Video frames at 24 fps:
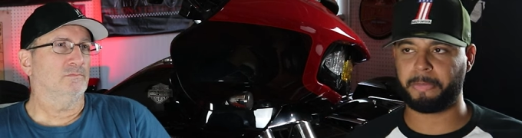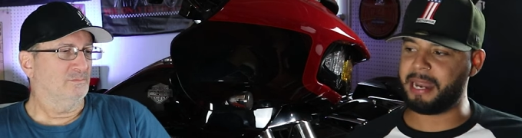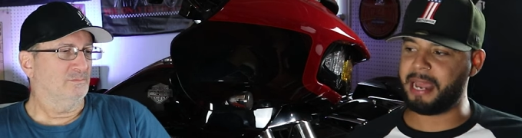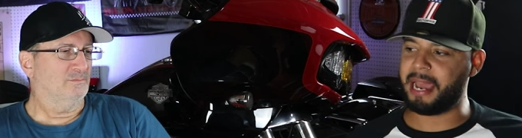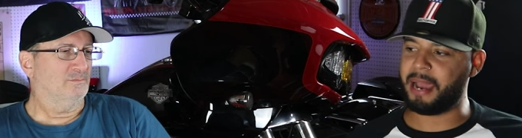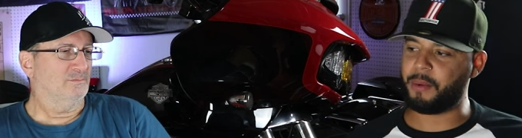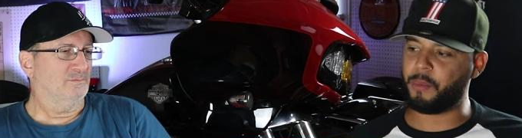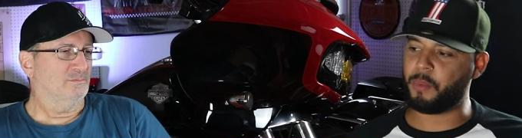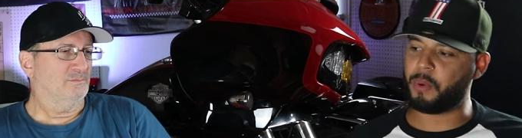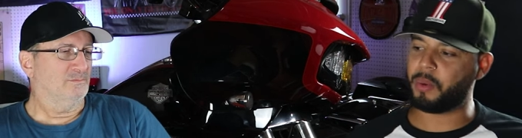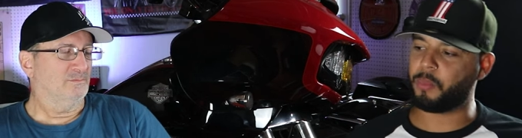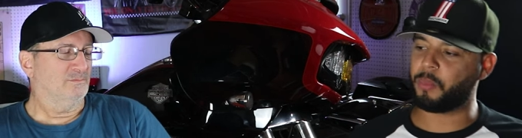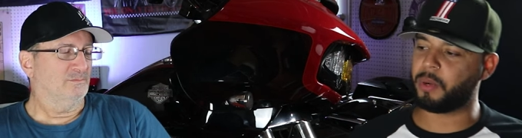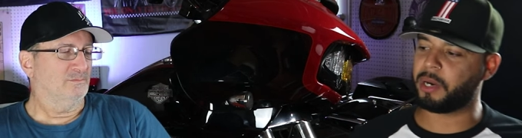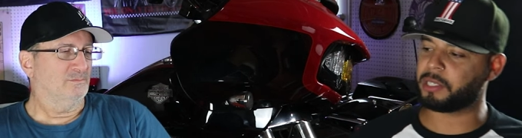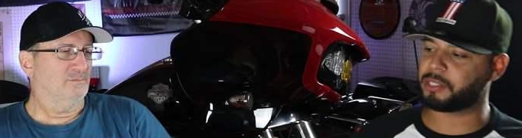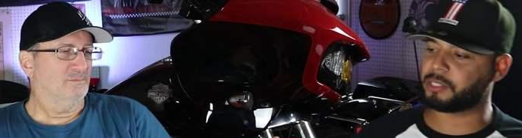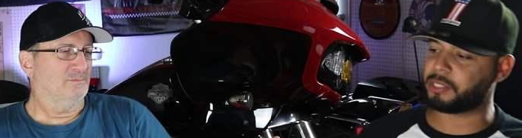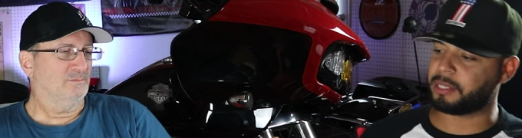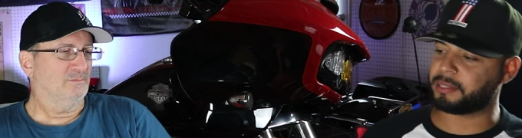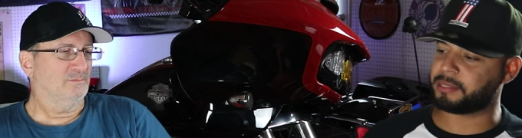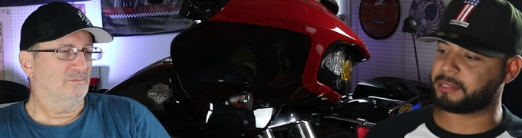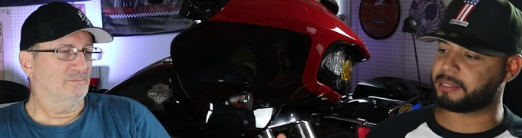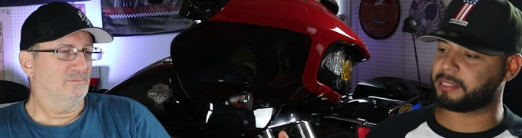Speaker 1: Now we're
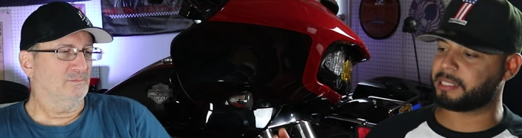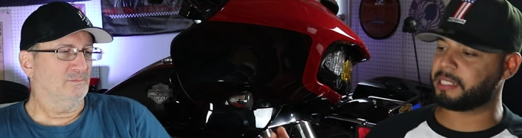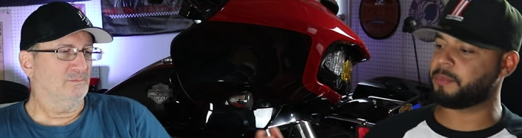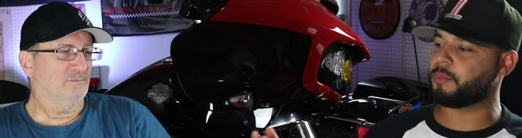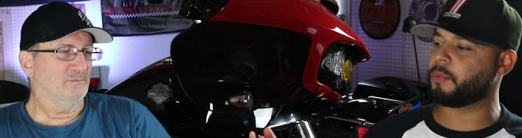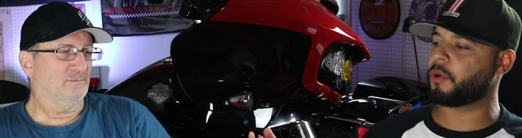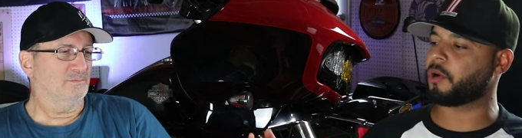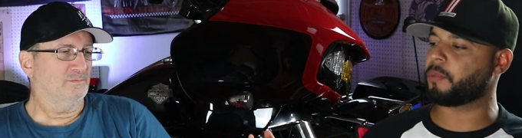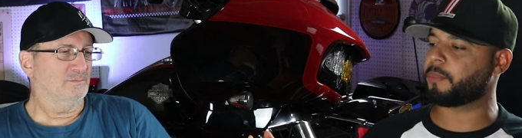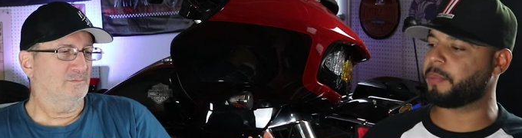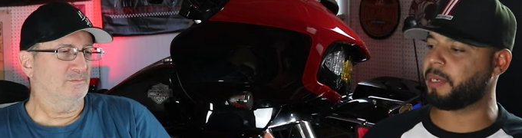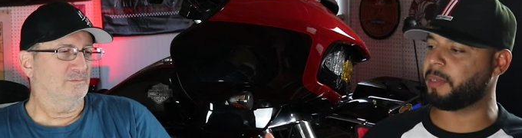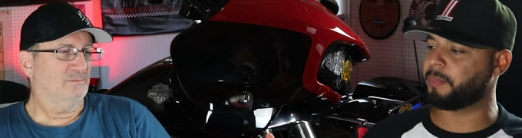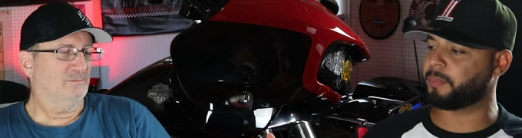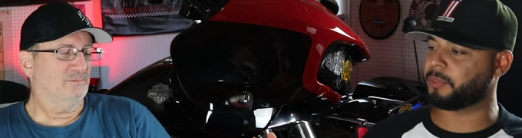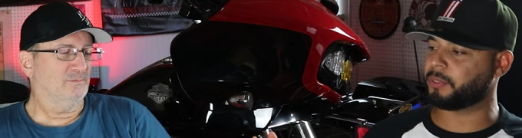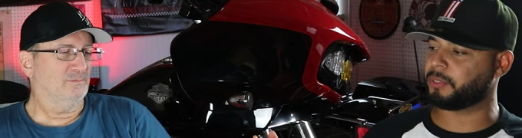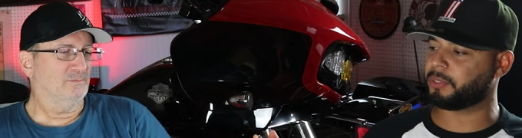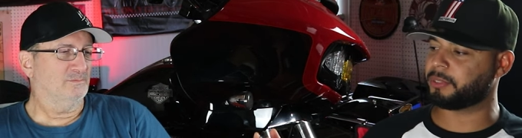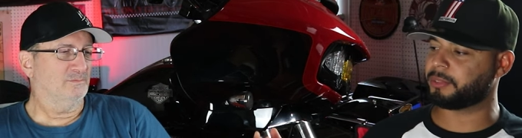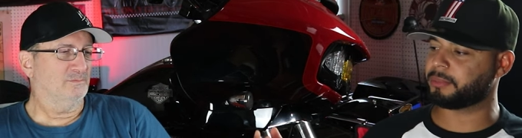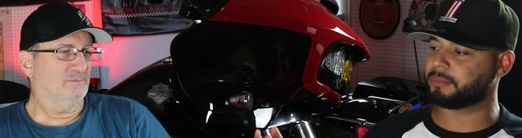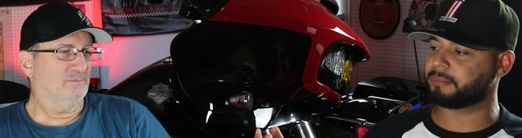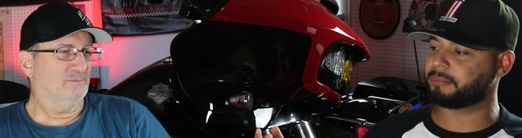starting to see more
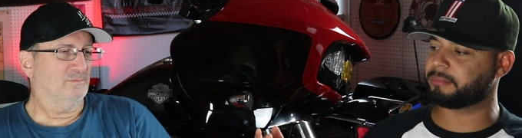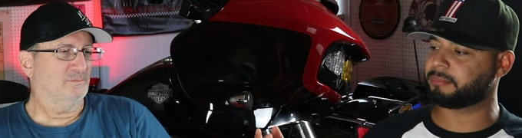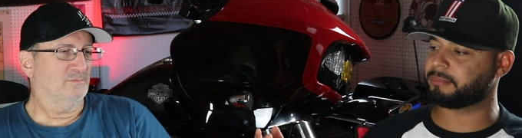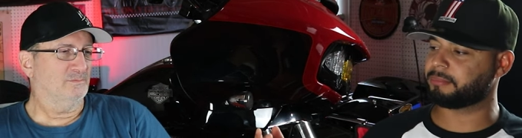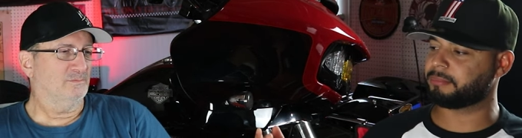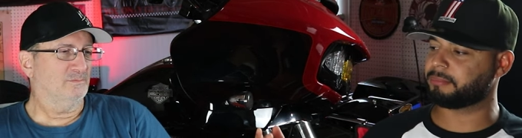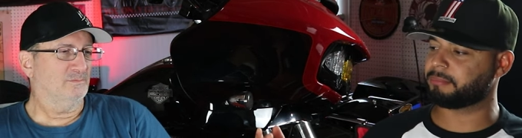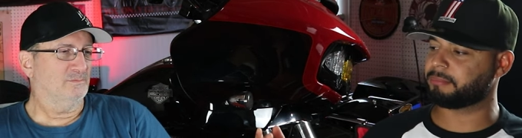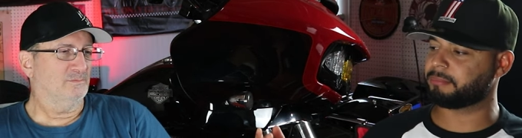people